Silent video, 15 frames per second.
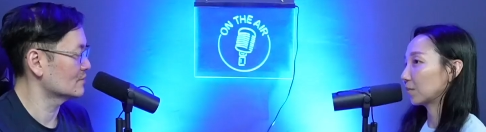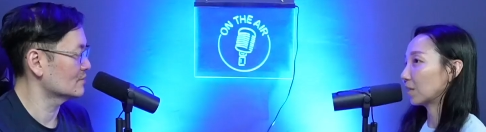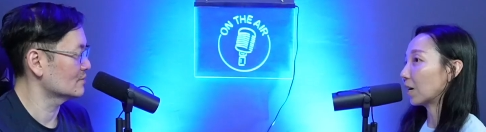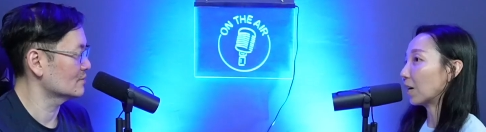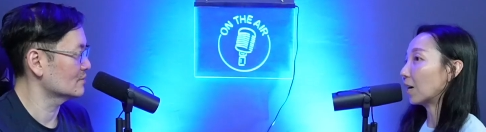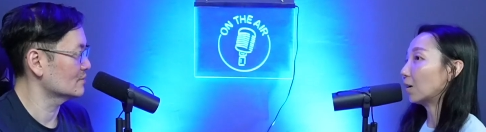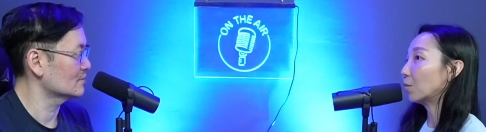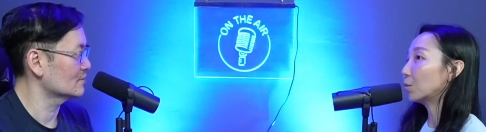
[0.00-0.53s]

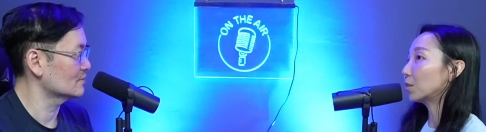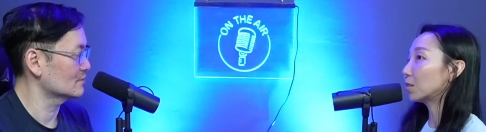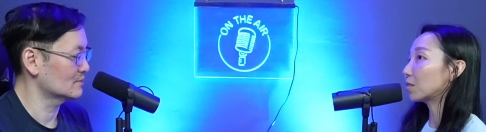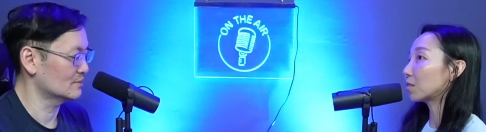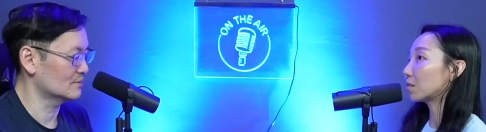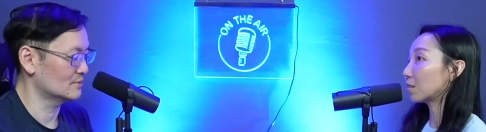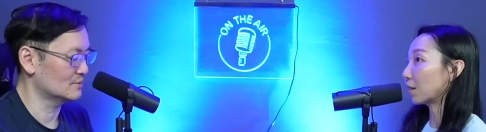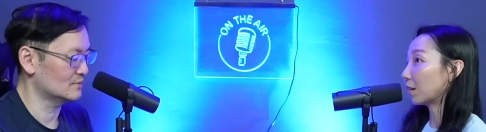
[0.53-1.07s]
Speaker 1: I would
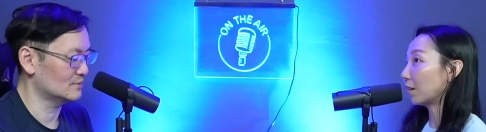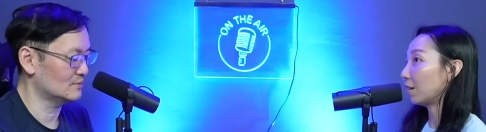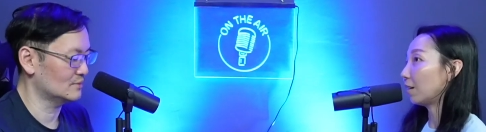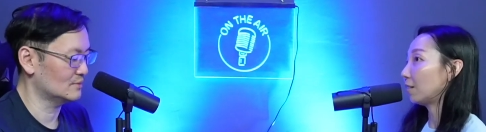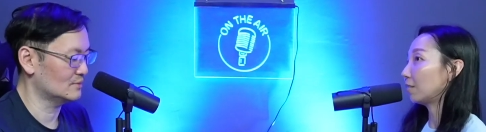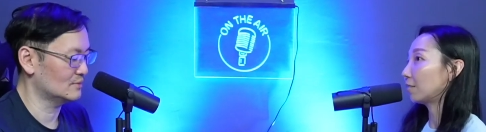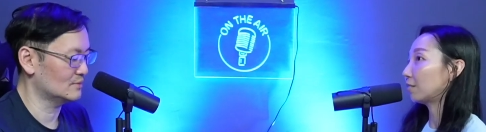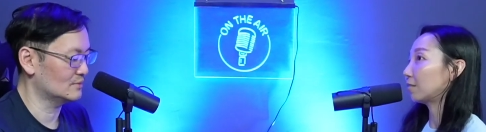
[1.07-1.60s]

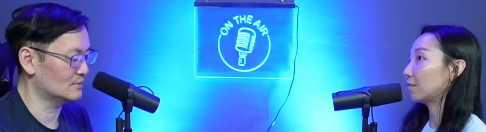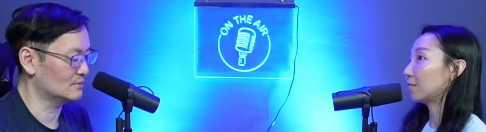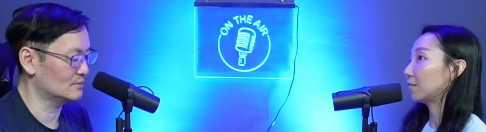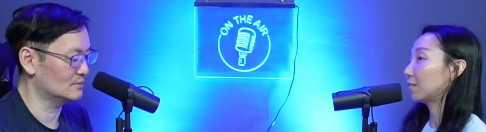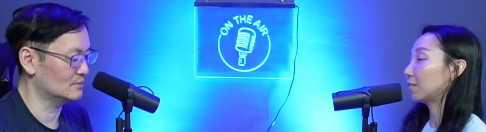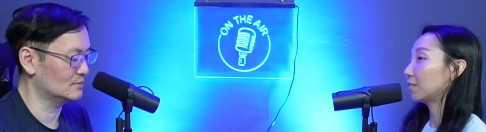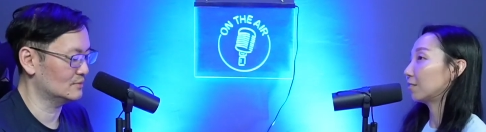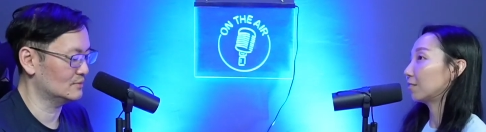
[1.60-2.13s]
say
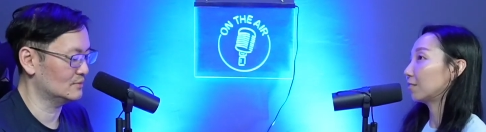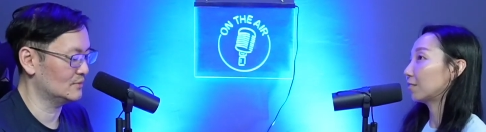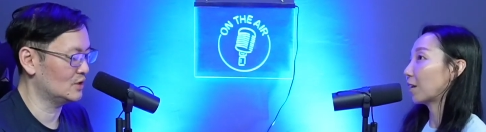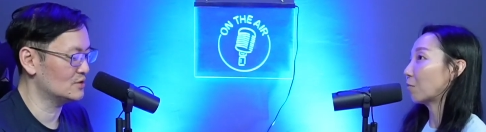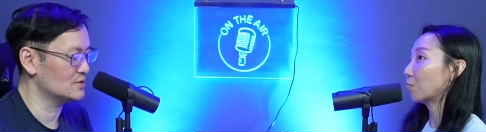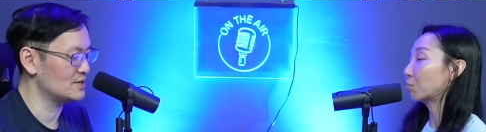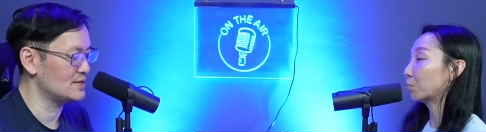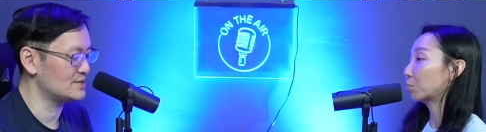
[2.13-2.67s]

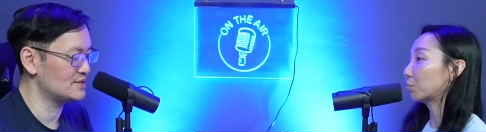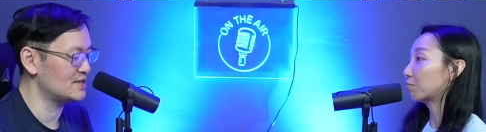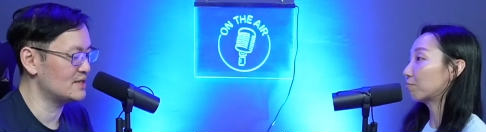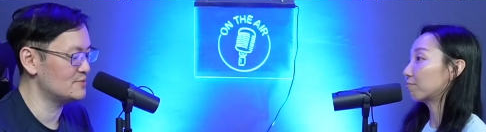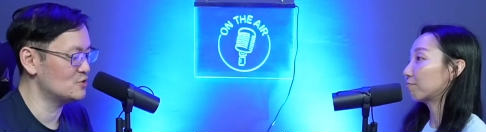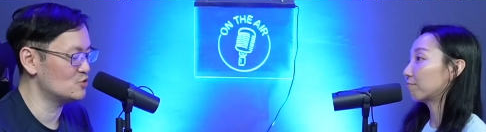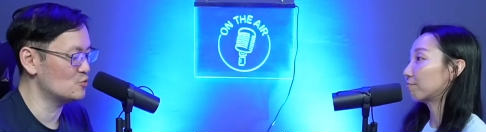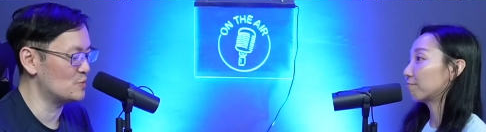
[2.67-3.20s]
Speaker 2: because that
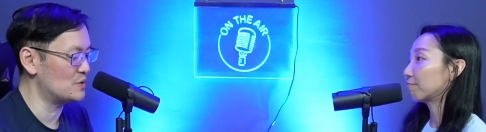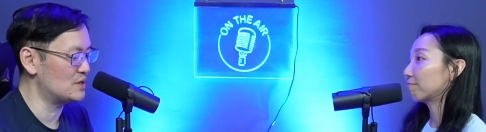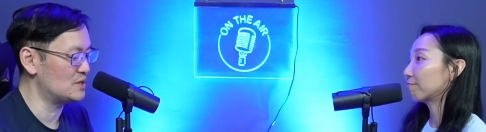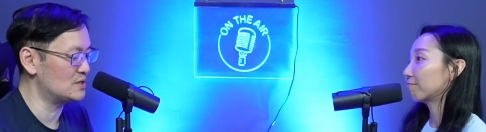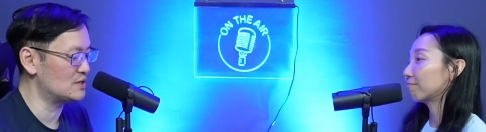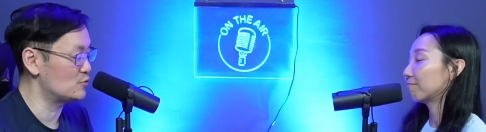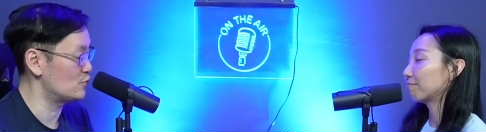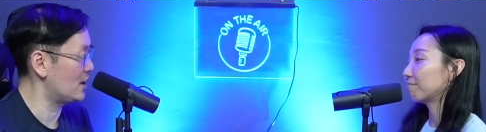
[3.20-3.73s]
seems to
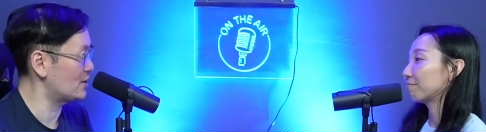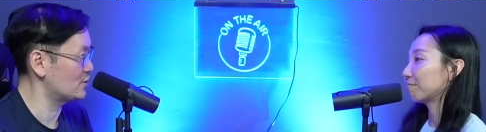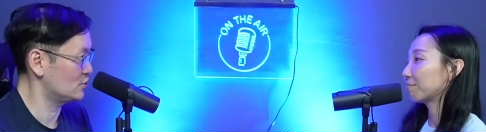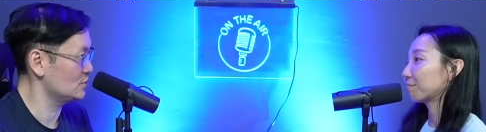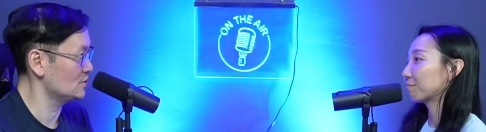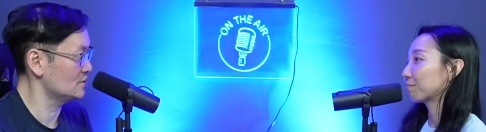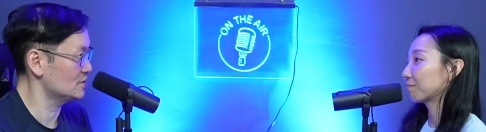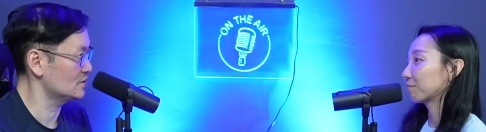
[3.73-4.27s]
be the
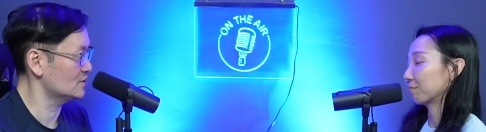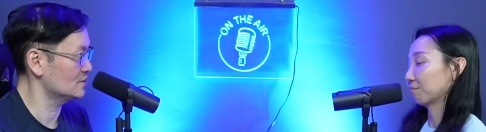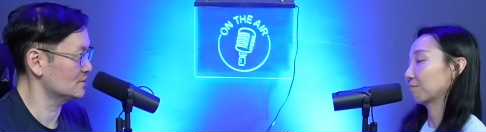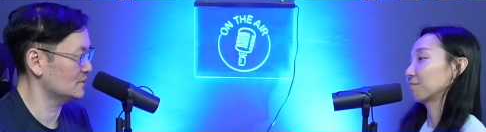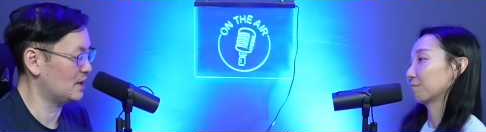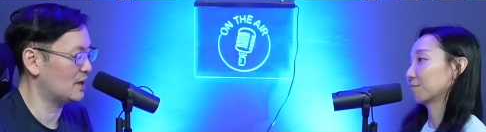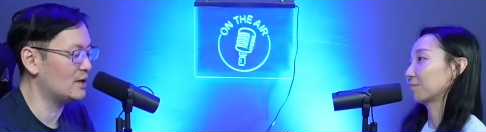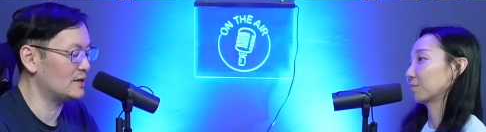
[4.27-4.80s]
reactions.
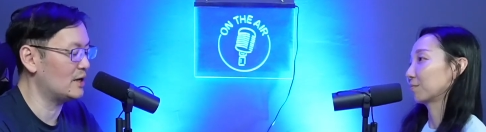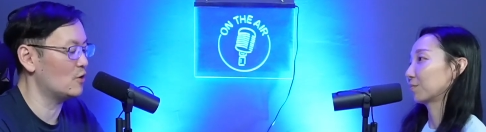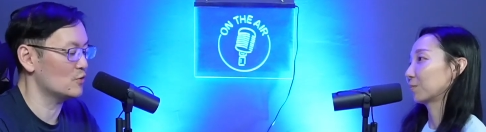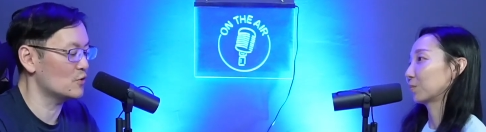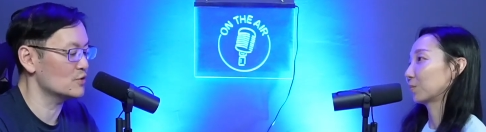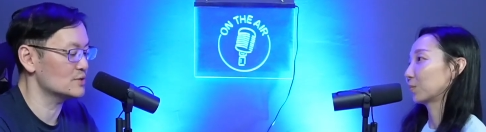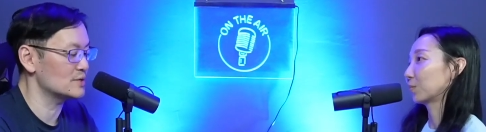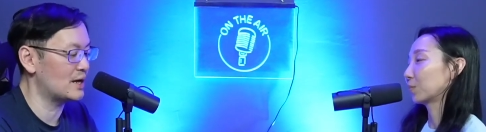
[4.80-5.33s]
Uh, now, of
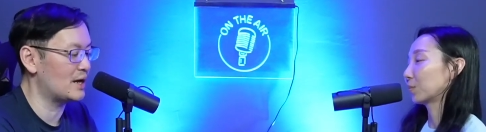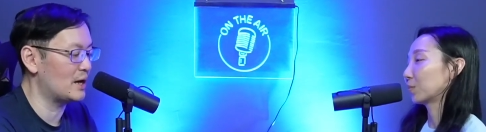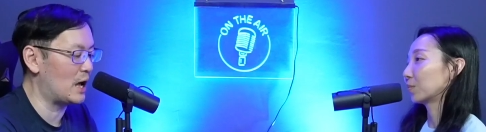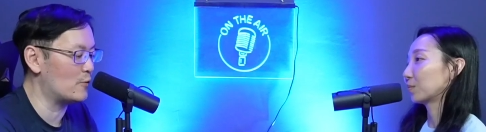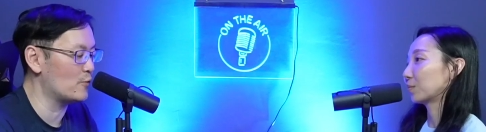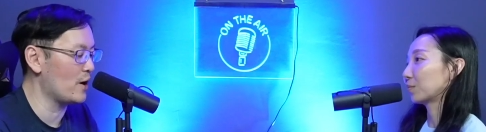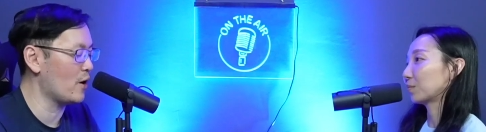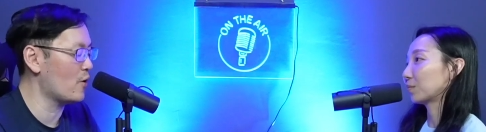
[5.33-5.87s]
course, I, I
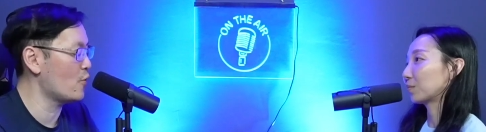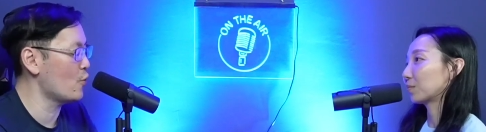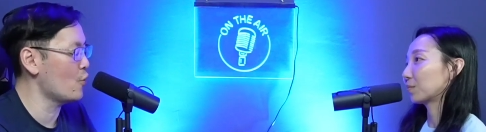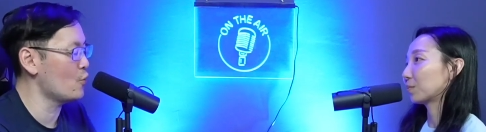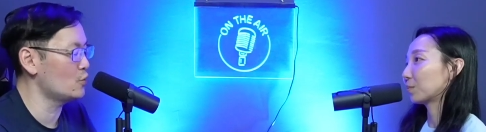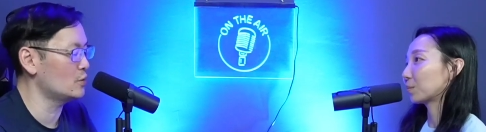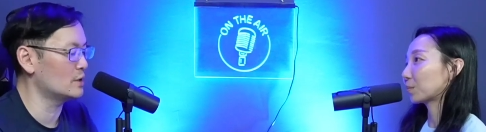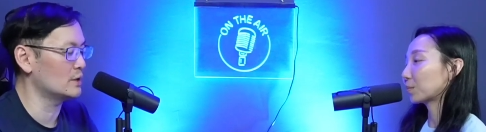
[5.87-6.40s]
read
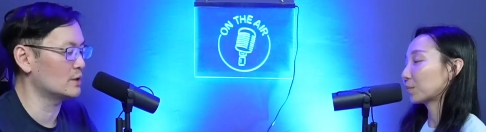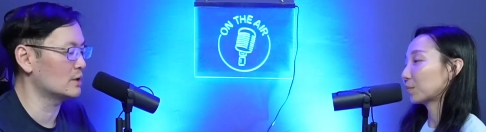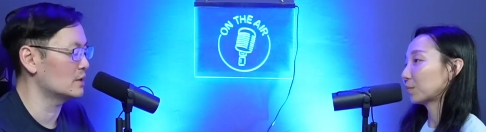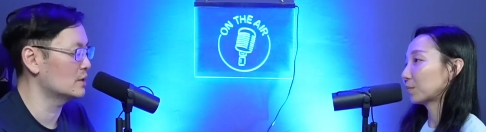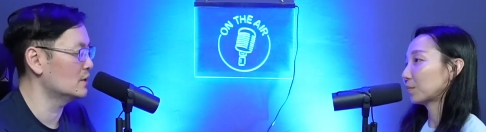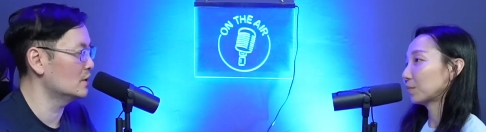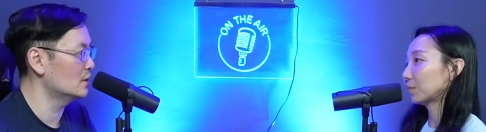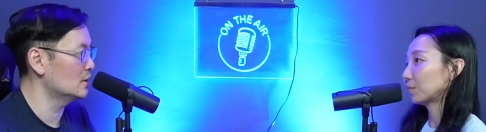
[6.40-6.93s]
all the
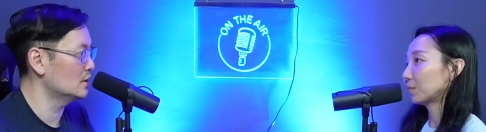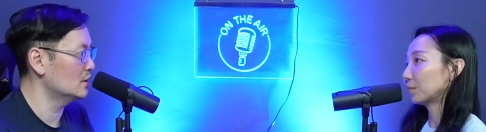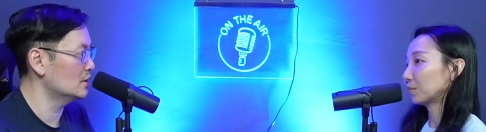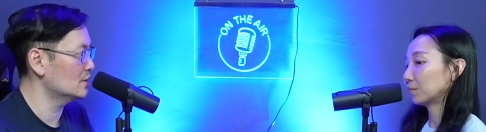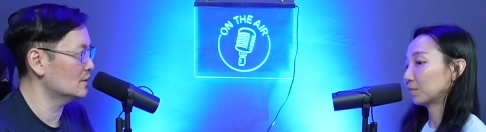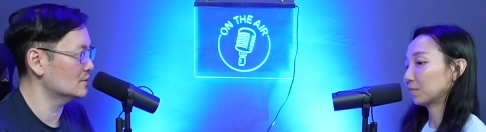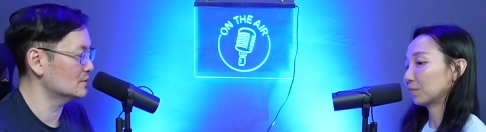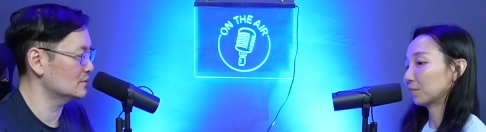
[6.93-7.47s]

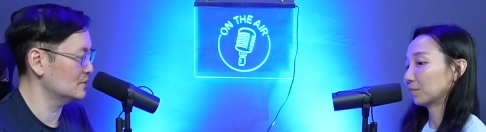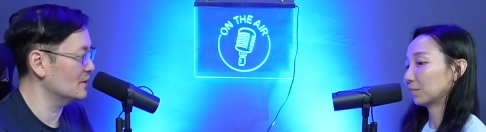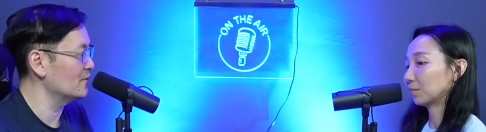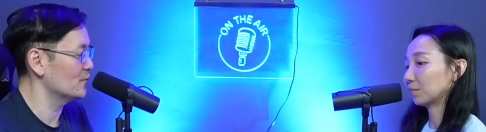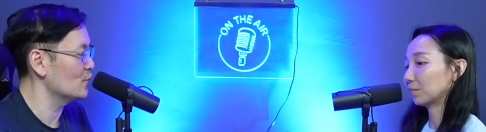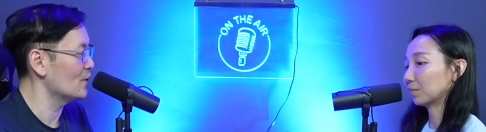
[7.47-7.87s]
a few